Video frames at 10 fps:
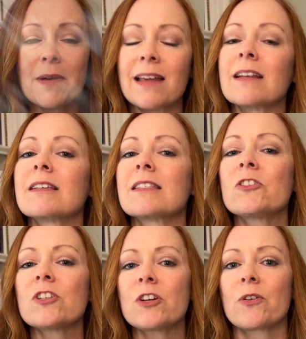and it
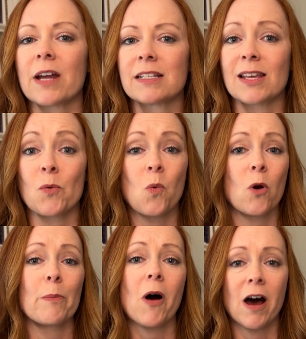essentially creates a
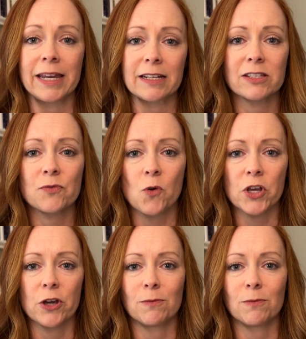warm audience for you.